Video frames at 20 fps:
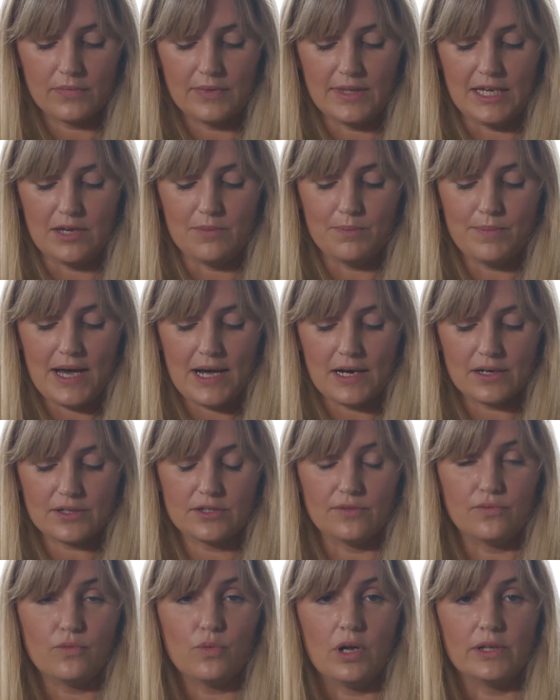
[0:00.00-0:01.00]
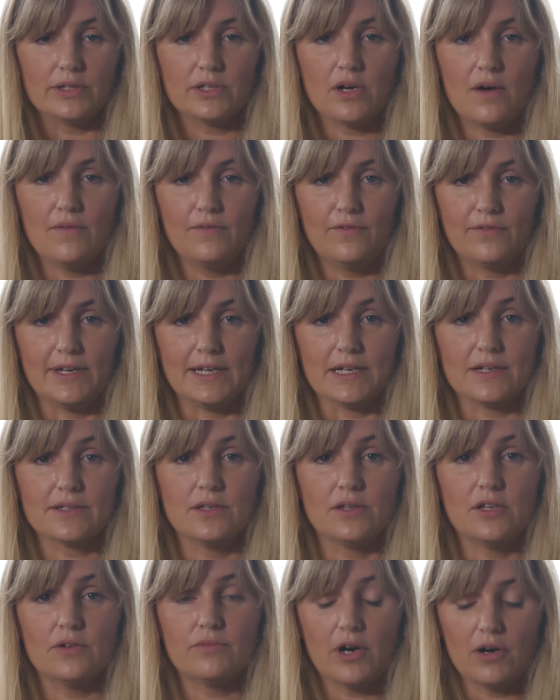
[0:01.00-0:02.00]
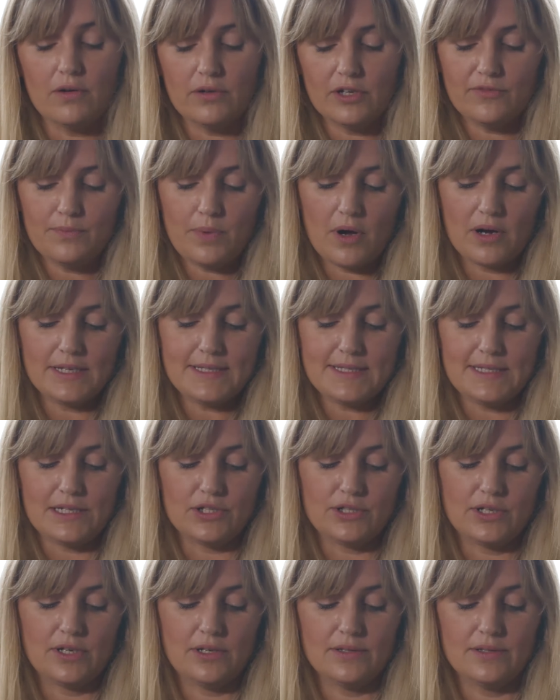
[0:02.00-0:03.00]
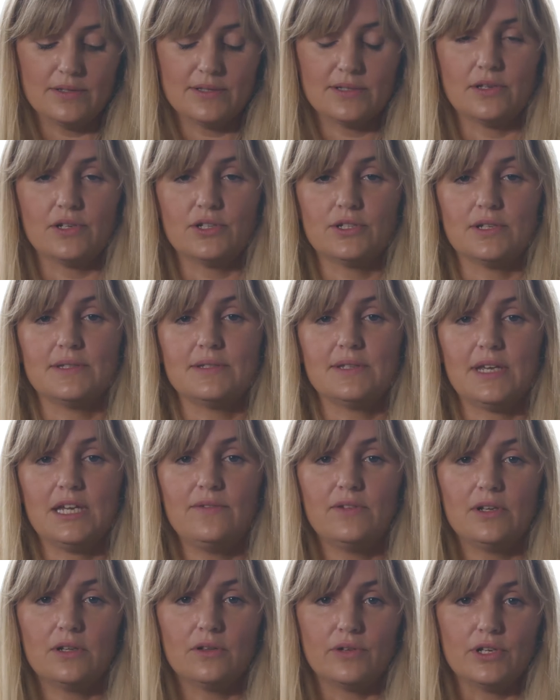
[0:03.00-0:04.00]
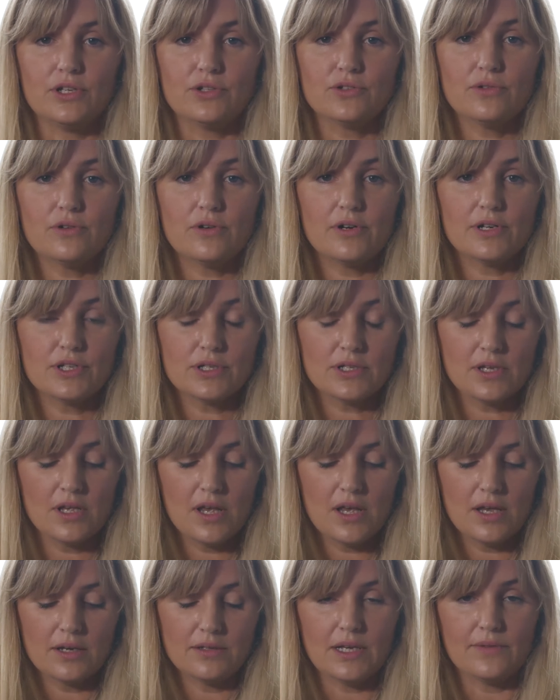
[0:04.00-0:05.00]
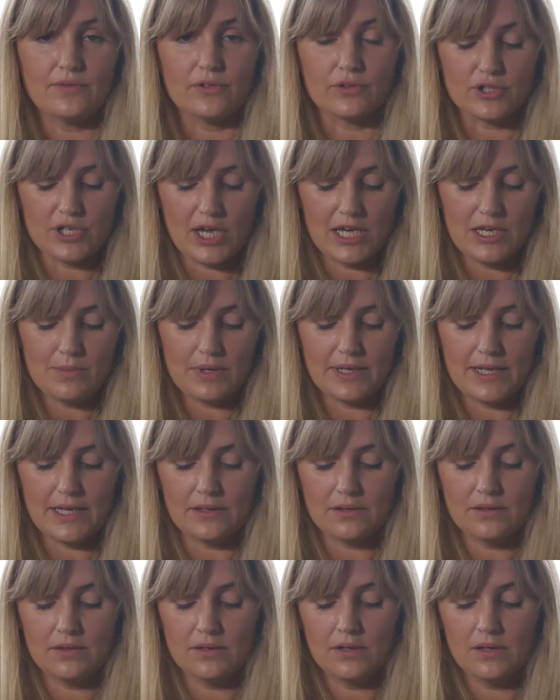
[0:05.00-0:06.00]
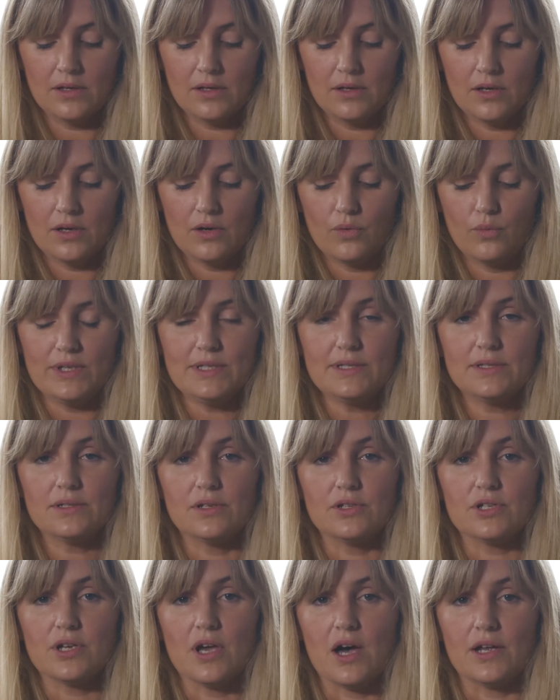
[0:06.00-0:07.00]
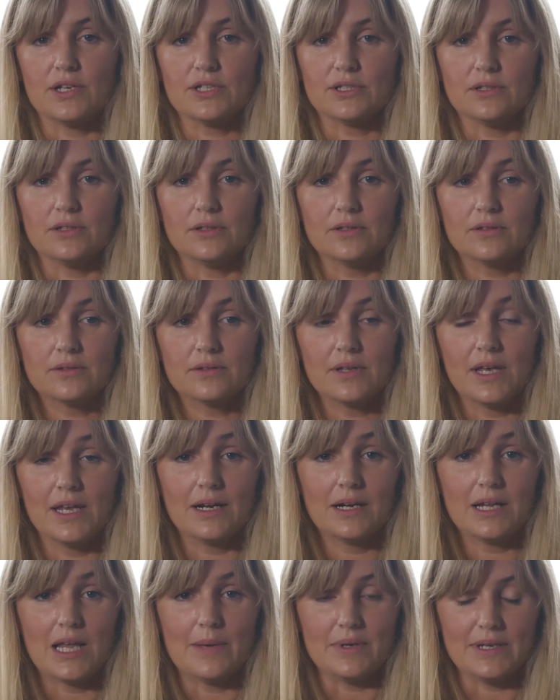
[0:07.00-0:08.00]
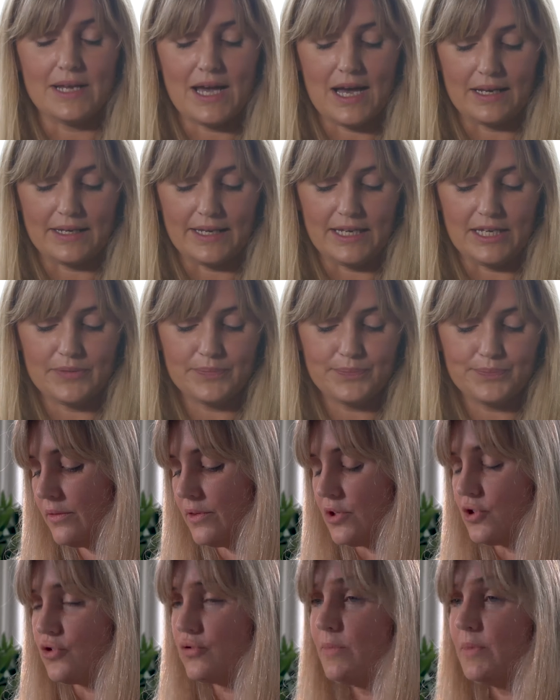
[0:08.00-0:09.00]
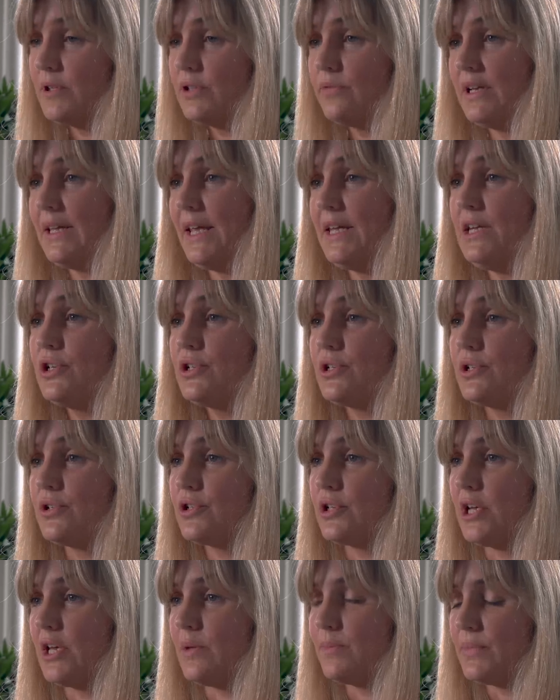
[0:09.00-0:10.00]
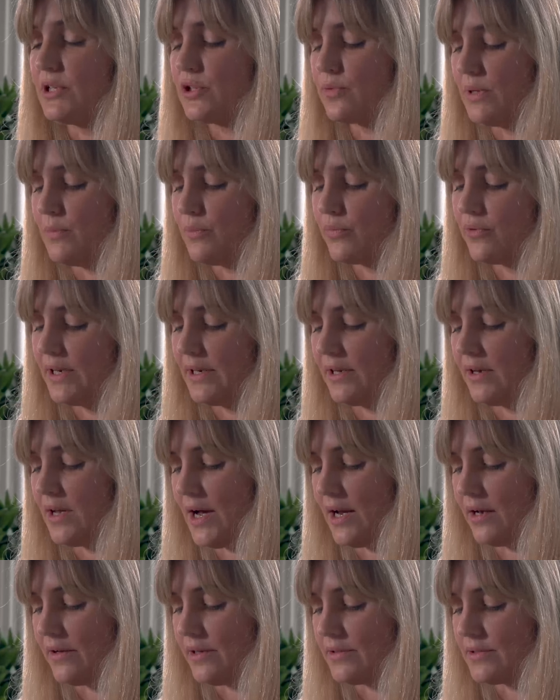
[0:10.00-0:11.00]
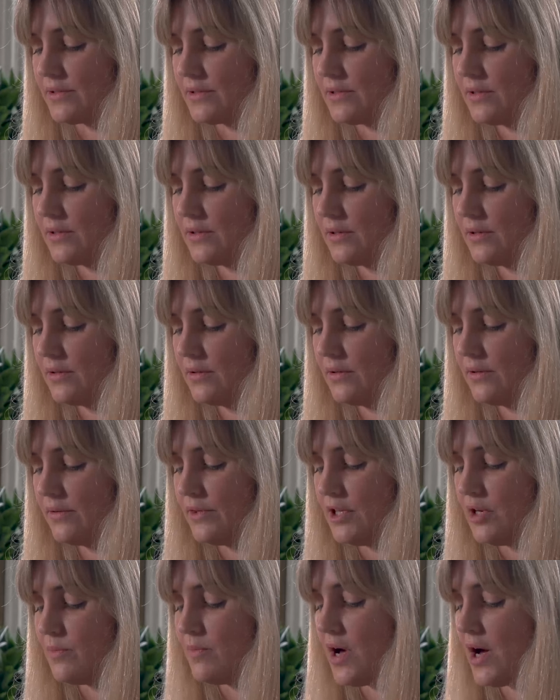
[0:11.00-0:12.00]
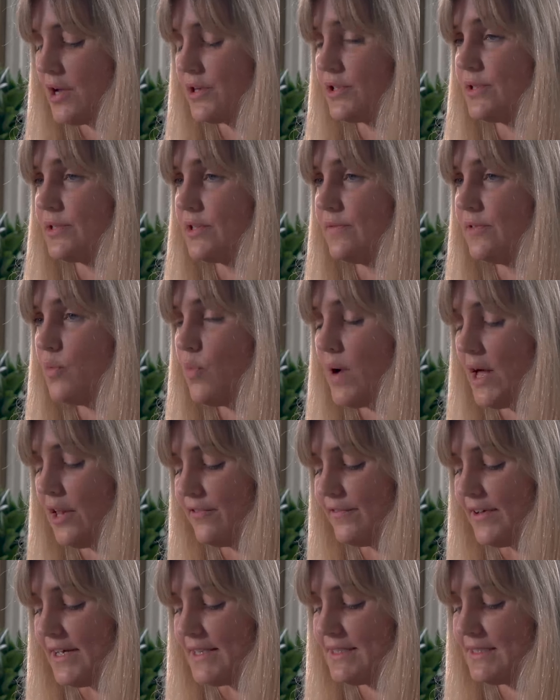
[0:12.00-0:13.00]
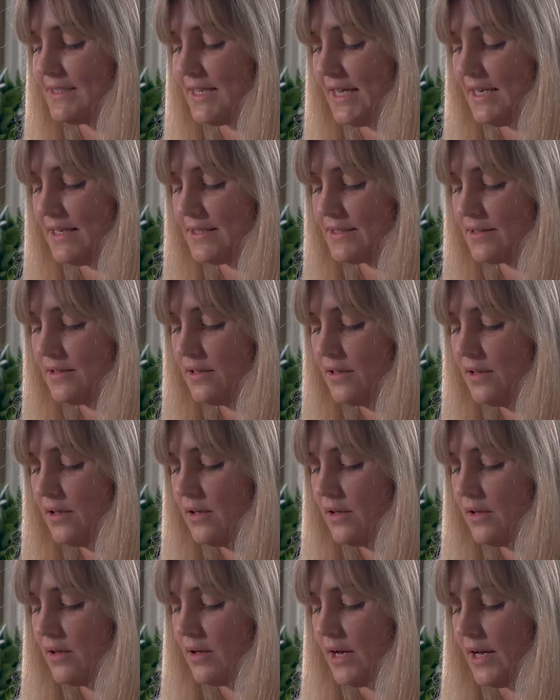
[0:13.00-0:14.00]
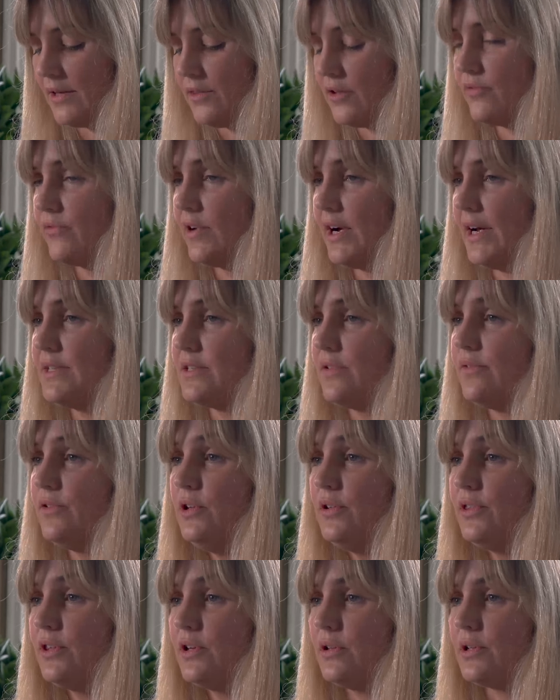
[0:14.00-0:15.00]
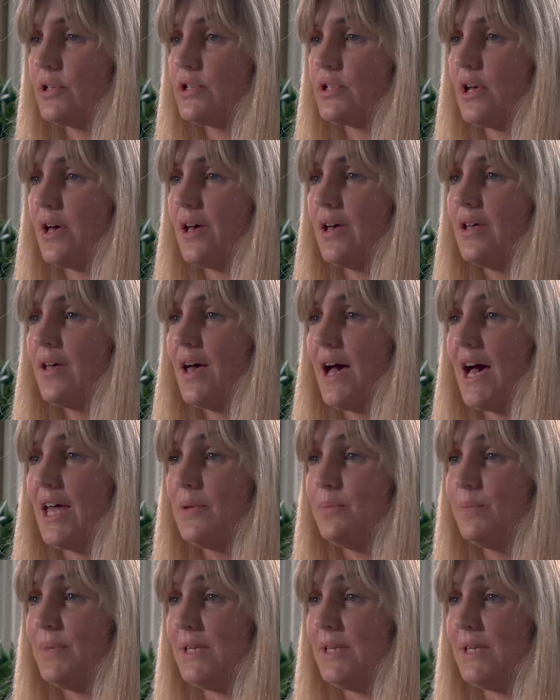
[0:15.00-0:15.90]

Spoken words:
the impact of world conflicts and the role of politicians such as David Lloyd George, Neville Chamberlain, Winston Churchill and Clement Attlee, the troubled relationship between Britain and Ireland, the emergence of the welfare state and the rise of youth culture and